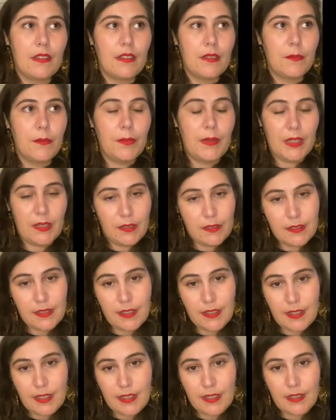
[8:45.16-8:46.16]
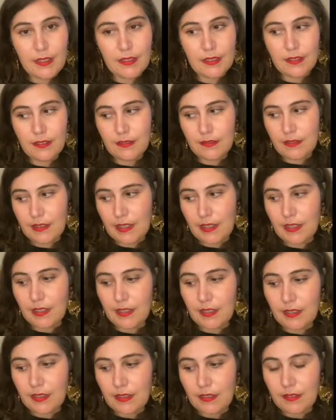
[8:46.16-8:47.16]
because I think
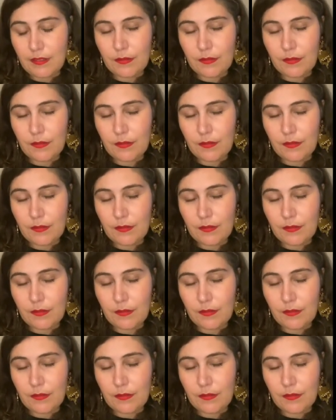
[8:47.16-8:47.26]
that